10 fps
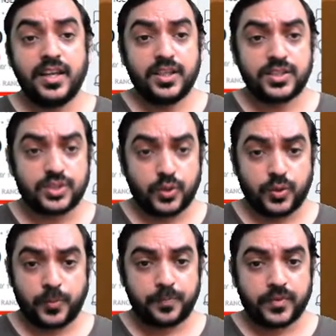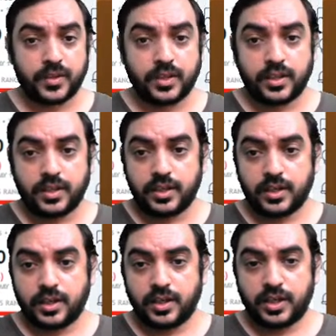So
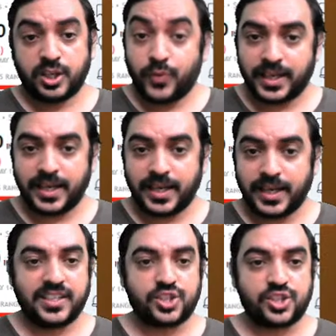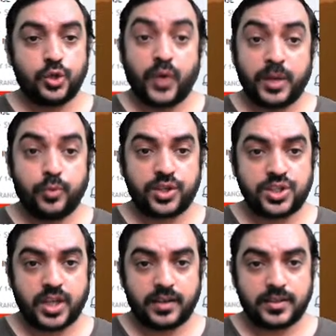quickly, I'll just show you one more
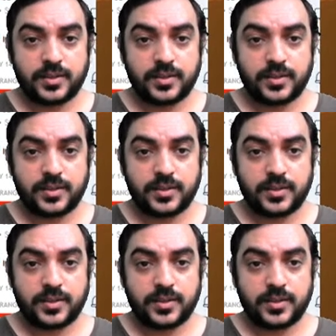chart.